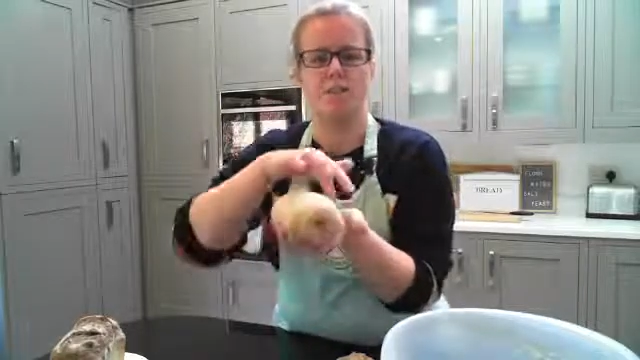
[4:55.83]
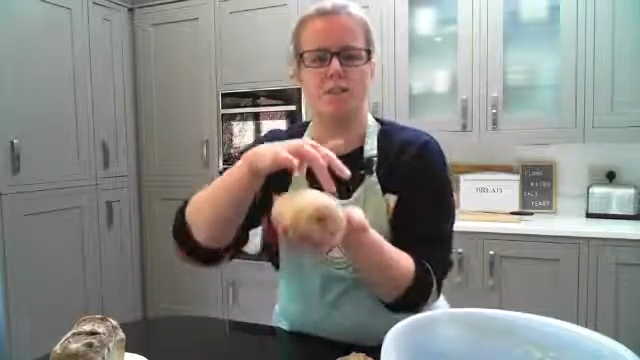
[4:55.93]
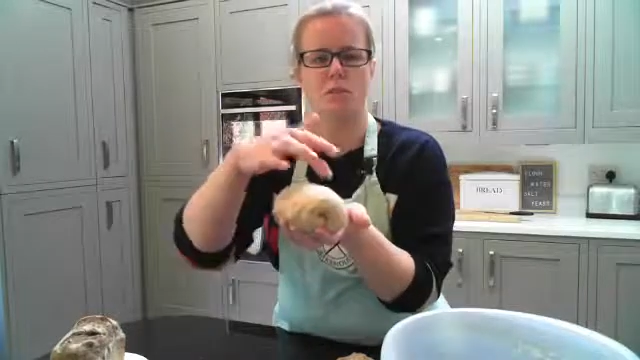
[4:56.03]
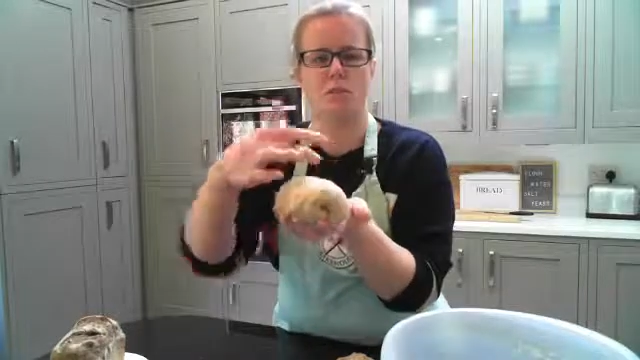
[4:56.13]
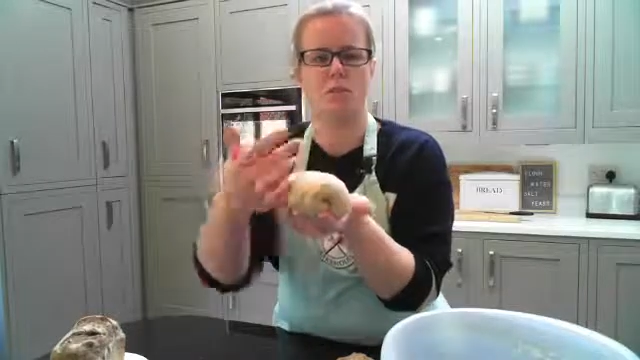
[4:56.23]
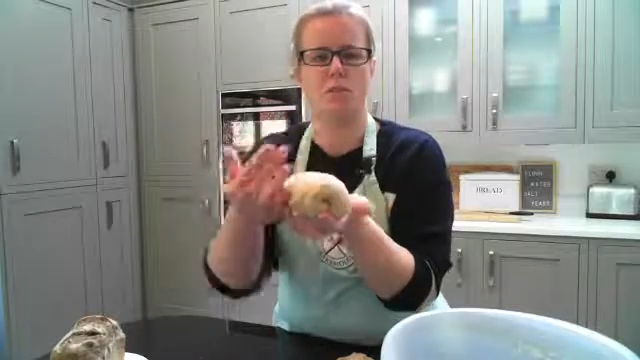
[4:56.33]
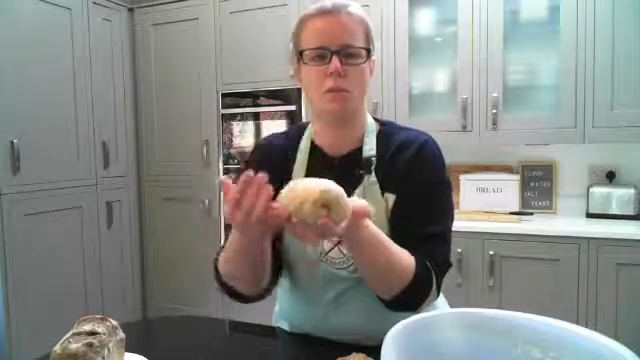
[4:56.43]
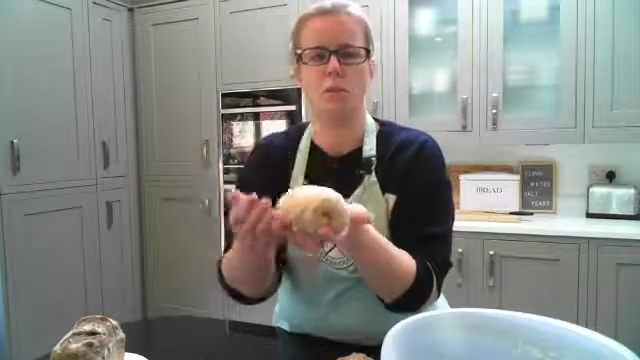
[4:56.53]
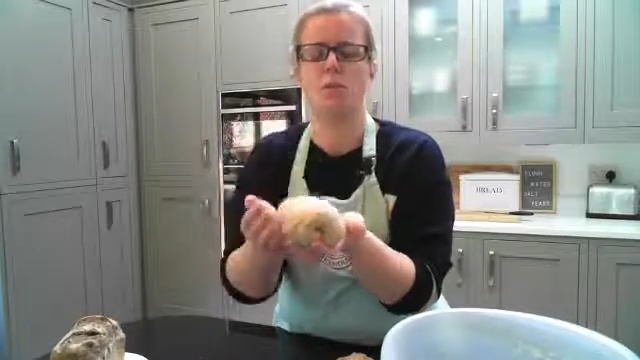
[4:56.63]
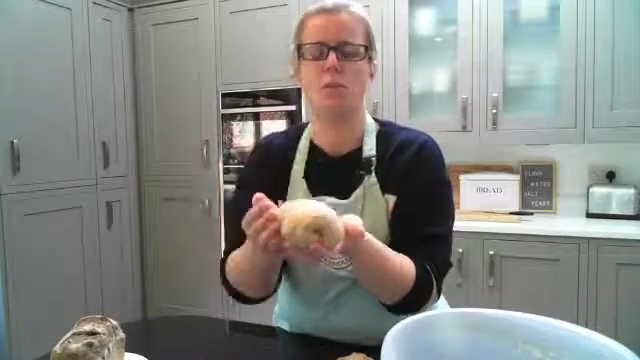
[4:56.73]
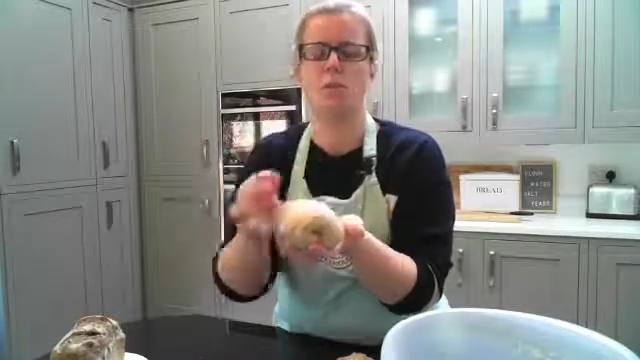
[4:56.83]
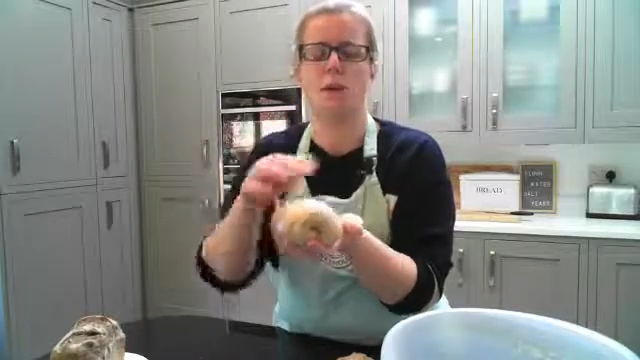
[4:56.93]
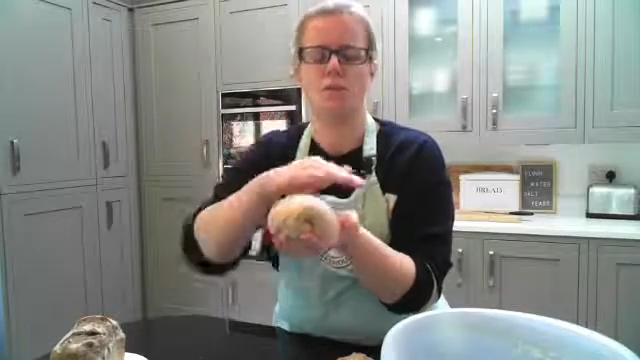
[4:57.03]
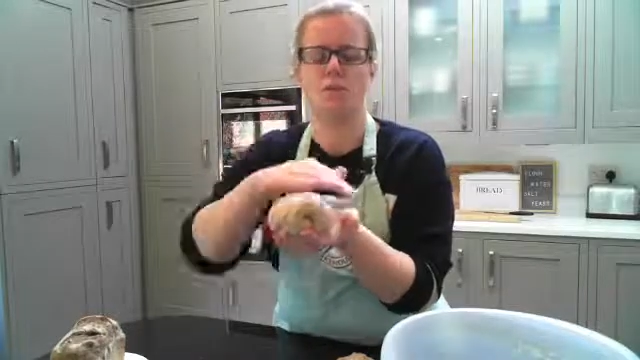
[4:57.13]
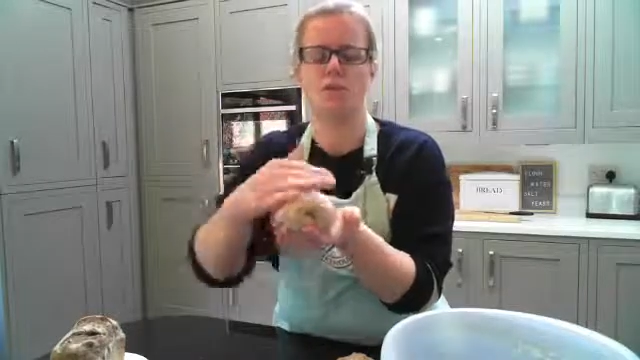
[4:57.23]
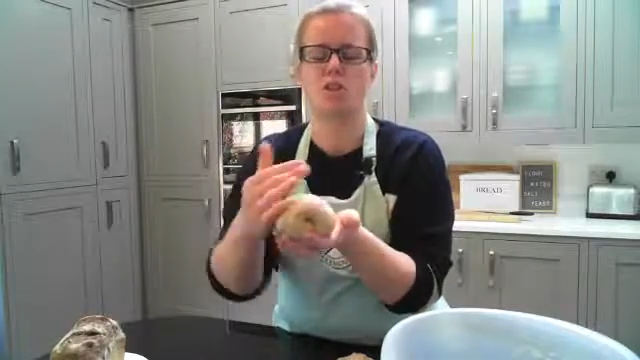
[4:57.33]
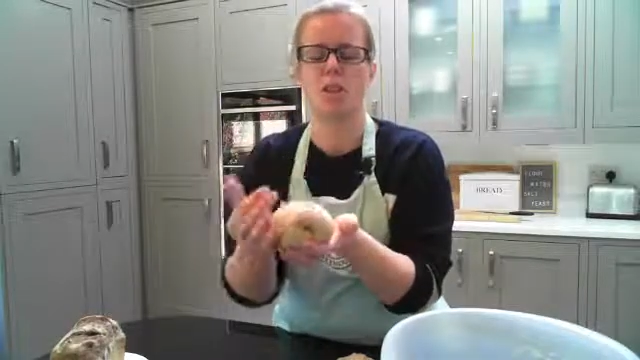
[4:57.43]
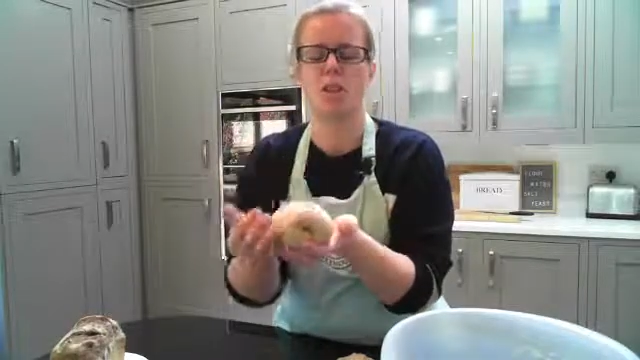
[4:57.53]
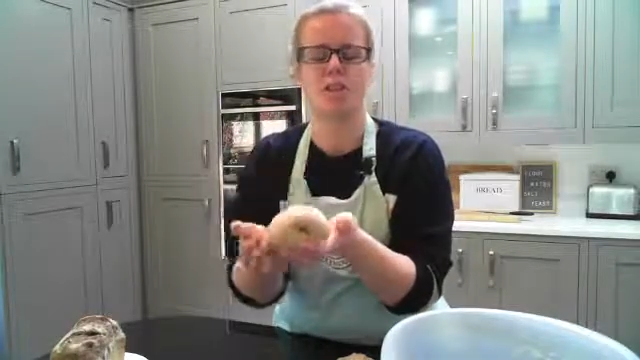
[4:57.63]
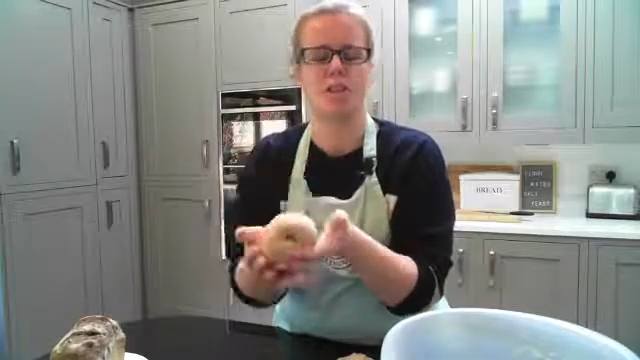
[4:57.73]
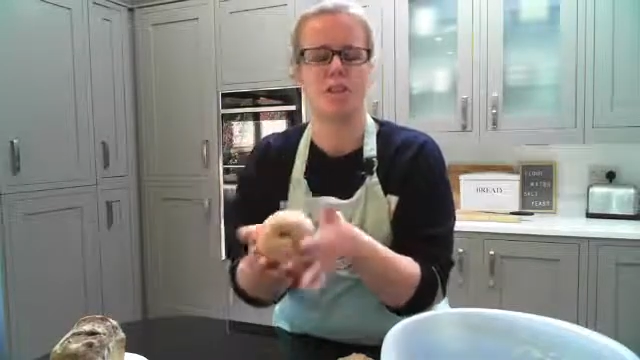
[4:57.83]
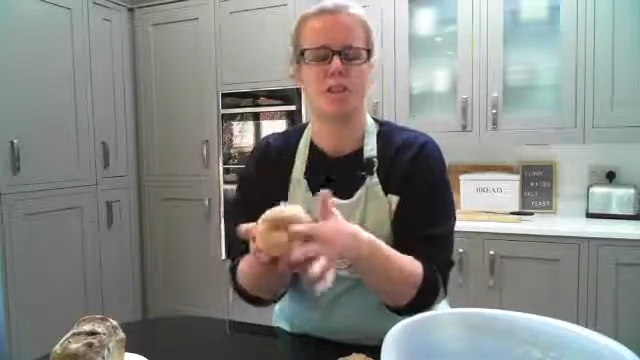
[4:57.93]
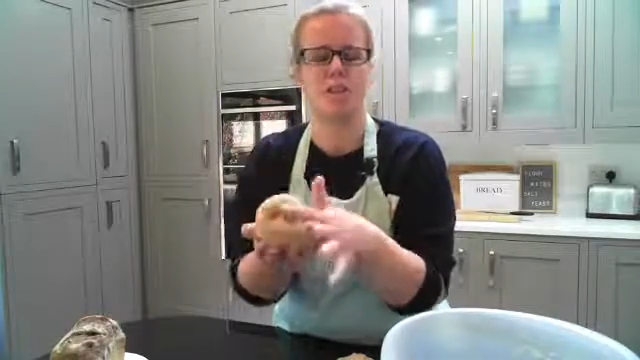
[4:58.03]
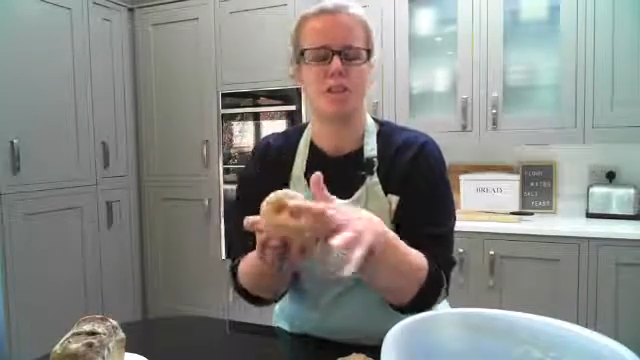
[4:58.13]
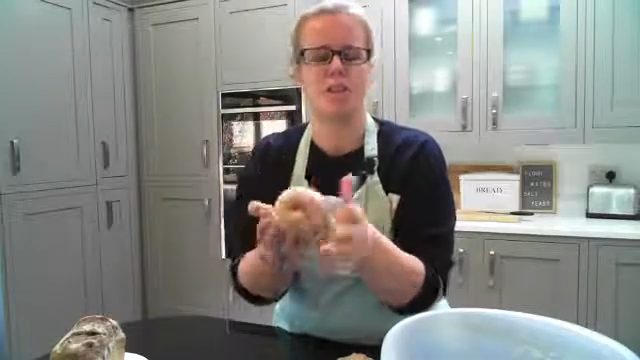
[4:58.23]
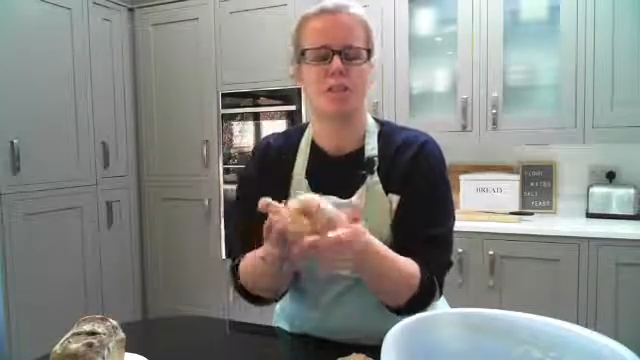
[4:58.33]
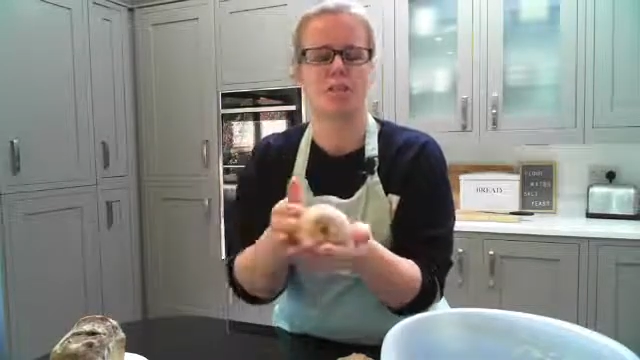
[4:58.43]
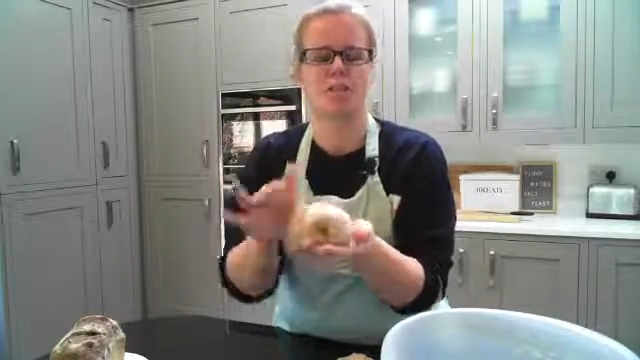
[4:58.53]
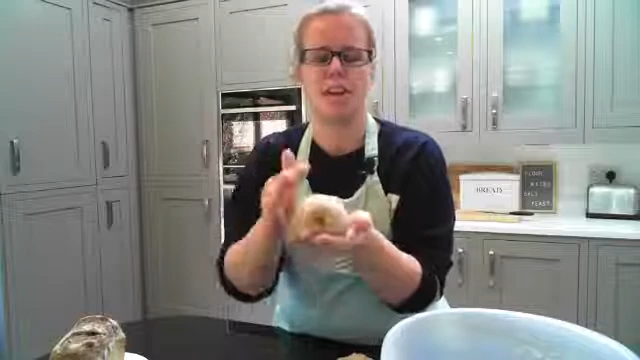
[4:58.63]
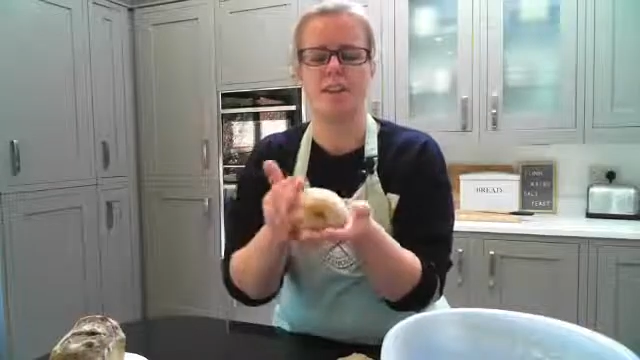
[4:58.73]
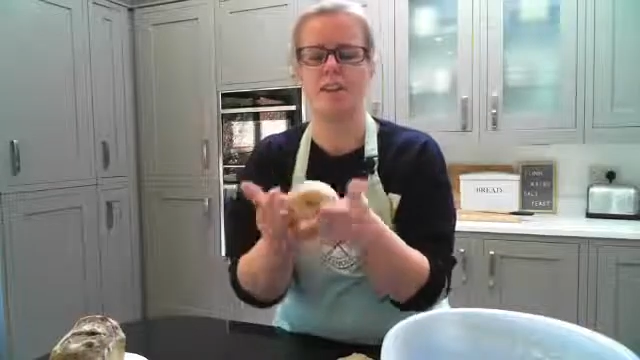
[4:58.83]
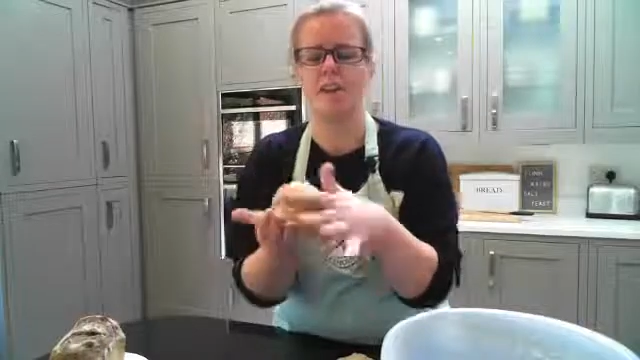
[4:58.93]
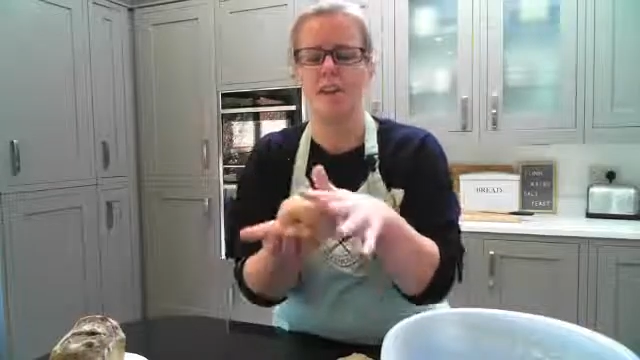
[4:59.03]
So you've kind of stretched those stretchy gluten strands